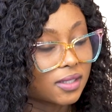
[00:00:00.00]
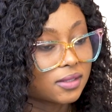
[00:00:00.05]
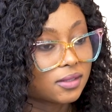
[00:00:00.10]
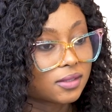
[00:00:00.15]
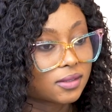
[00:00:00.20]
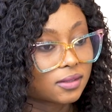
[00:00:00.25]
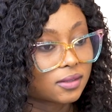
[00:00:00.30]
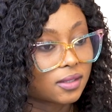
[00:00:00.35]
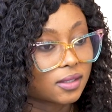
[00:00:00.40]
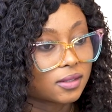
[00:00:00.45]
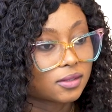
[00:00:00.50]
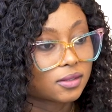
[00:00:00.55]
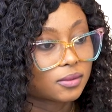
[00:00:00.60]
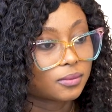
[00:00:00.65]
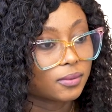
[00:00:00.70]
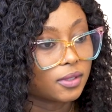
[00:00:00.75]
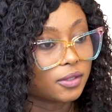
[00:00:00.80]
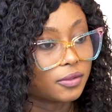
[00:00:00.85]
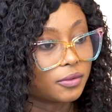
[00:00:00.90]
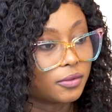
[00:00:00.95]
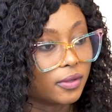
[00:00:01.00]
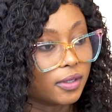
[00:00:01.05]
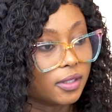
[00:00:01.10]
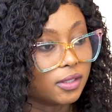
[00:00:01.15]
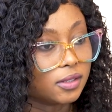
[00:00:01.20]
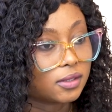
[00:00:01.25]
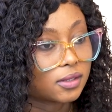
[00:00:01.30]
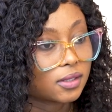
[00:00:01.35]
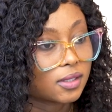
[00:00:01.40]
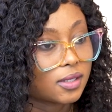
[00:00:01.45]
That's really
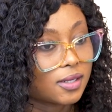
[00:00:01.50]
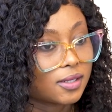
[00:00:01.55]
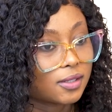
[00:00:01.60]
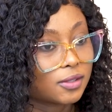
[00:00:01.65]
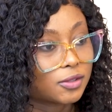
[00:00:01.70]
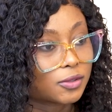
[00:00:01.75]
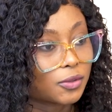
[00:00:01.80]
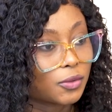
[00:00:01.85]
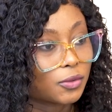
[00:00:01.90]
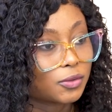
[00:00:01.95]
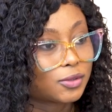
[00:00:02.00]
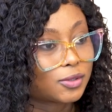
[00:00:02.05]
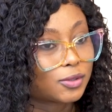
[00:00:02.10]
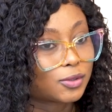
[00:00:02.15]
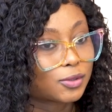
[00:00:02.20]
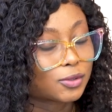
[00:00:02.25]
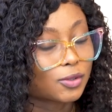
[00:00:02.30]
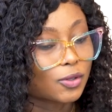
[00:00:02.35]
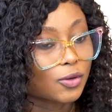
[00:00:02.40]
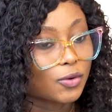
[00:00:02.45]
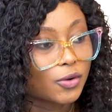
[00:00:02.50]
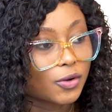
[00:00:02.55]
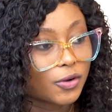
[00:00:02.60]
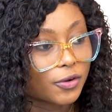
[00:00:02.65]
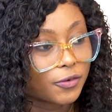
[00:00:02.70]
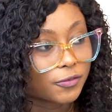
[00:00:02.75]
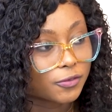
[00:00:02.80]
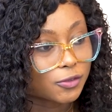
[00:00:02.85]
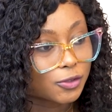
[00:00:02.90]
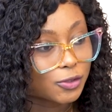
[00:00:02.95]
great. So talk
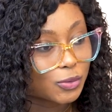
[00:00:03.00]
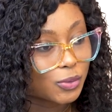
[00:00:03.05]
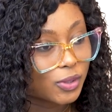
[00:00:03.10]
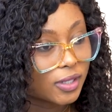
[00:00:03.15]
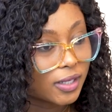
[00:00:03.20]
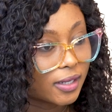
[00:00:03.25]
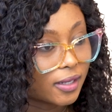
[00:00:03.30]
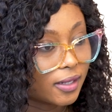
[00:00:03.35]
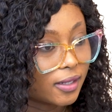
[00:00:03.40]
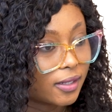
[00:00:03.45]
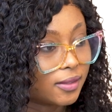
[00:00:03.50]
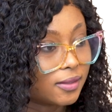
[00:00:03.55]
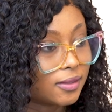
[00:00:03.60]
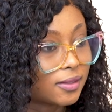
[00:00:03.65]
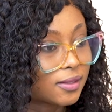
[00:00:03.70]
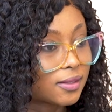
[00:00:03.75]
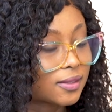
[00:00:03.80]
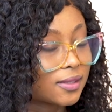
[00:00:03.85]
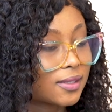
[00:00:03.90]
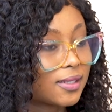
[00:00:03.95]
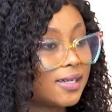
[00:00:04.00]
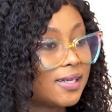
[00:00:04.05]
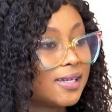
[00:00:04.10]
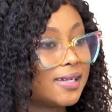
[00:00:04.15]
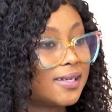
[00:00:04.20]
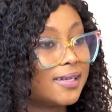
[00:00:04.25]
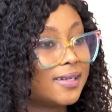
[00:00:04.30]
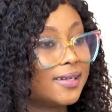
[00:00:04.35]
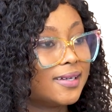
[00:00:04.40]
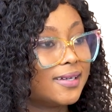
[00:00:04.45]
of students.
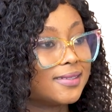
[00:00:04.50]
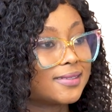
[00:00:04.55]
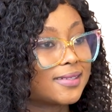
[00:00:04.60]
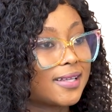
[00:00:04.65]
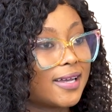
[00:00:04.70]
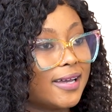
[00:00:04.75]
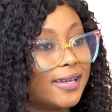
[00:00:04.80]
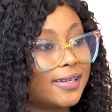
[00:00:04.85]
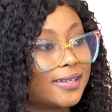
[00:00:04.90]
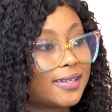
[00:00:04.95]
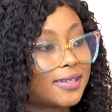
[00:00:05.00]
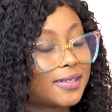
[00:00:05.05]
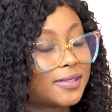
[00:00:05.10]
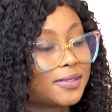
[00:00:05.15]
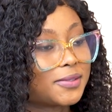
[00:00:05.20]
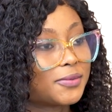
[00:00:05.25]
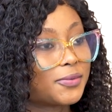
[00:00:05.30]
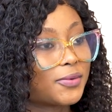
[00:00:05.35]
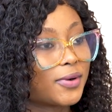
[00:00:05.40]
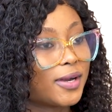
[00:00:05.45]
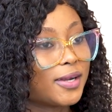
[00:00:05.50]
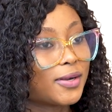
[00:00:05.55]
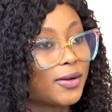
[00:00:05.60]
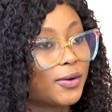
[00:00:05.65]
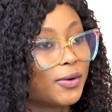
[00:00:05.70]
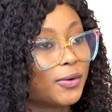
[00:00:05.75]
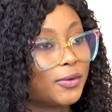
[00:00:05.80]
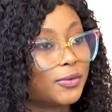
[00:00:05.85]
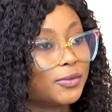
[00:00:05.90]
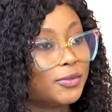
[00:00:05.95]
It's like right
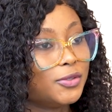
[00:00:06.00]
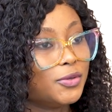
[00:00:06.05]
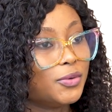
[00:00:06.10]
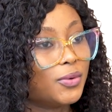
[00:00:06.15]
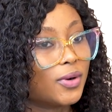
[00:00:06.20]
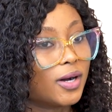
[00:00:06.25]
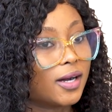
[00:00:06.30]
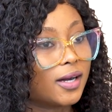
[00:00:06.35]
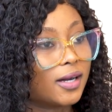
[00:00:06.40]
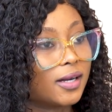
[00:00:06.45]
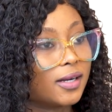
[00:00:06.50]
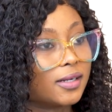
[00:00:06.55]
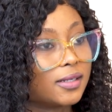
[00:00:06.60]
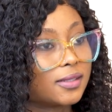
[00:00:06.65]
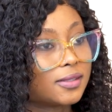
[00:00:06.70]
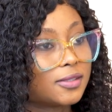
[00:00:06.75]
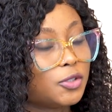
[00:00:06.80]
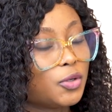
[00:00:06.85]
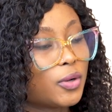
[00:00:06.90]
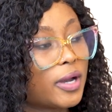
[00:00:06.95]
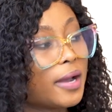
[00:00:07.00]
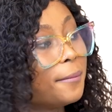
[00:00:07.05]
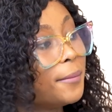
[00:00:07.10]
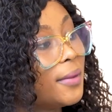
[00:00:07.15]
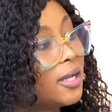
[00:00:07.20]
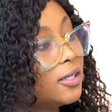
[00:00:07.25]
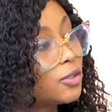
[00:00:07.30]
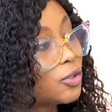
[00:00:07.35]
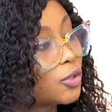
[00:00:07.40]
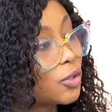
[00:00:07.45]
now you're a
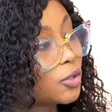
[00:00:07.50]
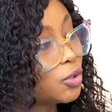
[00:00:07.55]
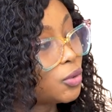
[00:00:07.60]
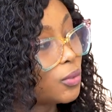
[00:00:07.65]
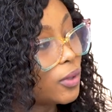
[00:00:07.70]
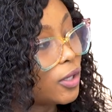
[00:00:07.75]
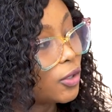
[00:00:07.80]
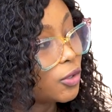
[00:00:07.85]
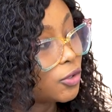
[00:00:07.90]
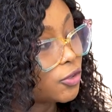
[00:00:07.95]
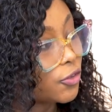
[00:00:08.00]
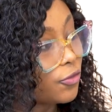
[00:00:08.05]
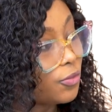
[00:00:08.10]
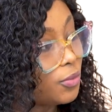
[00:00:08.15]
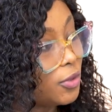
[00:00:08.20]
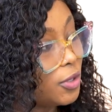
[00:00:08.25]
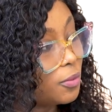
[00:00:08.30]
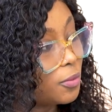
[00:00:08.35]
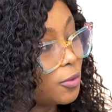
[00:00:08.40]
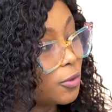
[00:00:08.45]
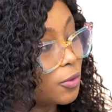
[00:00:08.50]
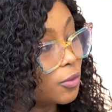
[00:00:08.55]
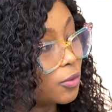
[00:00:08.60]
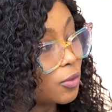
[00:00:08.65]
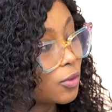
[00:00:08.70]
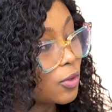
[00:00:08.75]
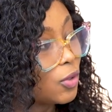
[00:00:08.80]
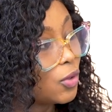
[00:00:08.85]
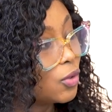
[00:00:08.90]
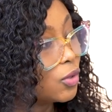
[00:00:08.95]
mentor to a lot of
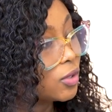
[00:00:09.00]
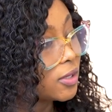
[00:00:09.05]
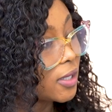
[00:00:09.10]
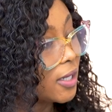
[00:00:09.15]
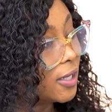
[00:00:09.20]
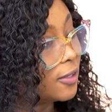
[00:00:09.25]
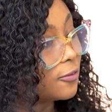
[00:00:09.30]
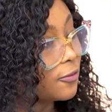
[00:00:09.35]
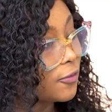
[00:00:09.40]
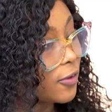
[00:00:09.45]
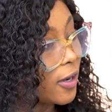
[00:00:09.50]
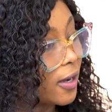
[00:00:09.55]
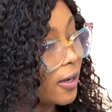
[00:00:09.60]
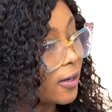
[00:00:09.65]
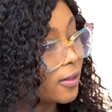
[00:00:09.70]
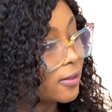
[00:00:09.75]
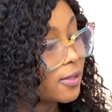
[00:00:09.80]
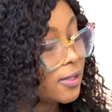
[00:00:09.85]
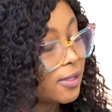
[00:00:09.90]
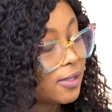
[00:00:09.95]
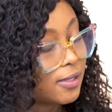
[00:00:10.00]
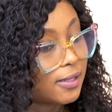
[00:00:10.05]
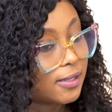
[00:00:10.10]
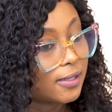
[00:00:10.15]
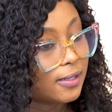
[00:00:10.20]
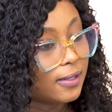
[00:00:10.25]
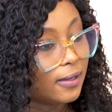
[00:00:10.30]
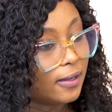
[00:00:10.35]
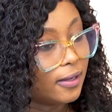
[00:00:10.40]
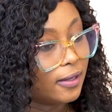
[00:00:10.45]
people, close and far,
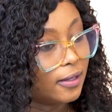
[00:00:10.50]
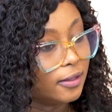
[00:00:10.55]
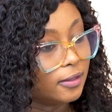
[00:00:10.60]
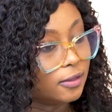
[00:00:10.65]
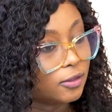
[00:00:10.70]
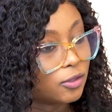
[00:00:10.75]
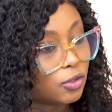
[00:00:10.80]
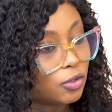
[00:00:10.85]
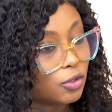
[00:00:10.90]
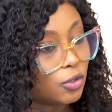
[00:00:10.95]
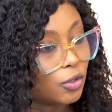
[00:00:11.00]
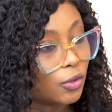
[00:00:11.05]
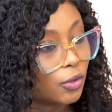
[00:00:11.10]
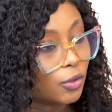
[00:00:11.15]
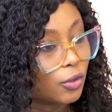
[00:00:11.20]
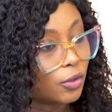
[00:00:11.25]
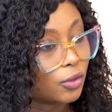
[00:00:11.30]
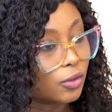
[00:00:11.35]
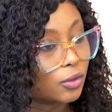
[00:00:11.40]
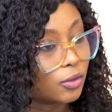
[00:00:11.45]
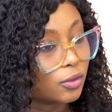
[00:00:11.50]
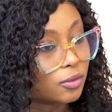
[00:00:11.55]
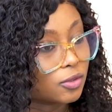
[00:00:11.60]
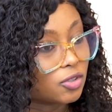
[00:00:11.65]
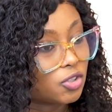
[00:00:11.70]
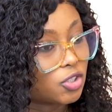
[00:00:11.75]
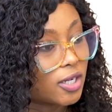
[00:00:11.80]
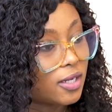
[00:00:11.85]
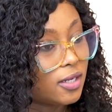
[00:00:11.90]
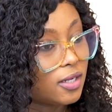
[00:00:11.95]
and
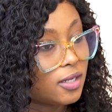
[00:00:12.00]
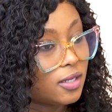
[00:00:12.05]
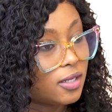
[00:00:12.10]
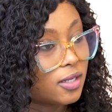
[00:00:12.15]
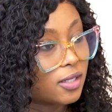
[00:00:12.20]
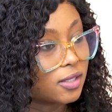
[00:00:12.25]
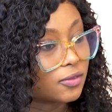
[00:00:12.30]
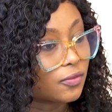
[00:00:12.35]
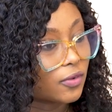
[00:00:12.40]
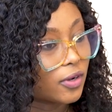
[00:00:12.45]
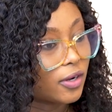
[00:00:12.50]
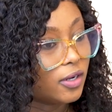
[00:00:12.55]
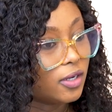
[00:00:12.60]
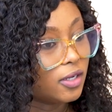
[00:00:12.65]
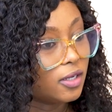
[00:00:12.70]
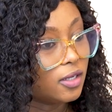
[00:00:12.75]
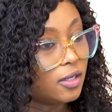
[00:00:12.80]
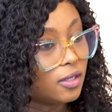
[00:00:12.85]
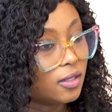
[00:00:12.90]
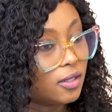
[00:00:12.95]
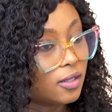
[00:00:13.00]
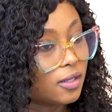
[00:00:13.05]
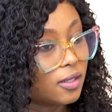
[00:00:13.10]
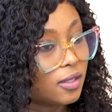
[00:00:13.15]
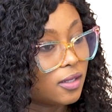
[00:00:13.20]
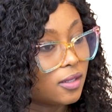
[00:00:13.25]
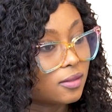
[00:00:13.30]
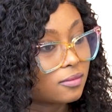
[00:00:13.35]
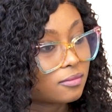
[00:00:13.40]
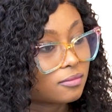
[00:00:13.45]
your journey is
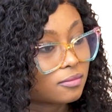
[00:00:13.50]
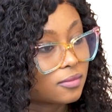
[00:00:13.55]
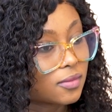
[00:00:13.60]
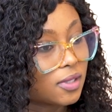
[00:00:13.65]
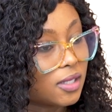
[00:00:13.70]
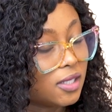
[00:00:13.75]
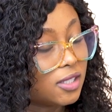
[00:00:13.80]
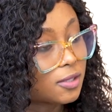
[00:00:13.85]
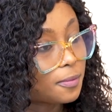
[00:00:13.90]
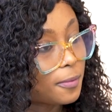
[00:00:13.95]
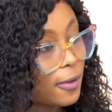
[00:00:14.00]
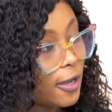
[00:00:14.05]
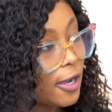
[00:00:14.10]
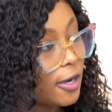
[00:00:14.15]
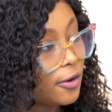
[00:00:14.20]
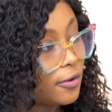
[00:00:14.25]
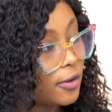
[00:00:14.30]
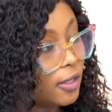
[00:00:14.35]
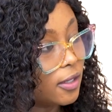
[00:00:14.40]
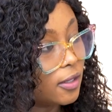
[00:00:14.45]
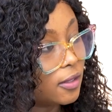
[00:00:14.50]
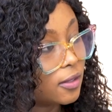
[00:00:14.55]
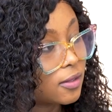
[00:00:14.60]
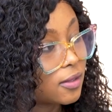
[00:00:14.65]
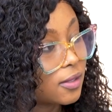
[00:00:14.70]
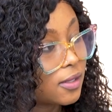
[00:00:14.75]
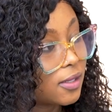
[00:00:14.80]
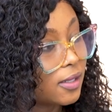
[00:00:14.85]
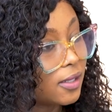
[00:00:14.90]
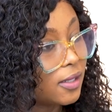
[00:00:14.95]
very
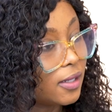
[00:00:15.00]
inspiring.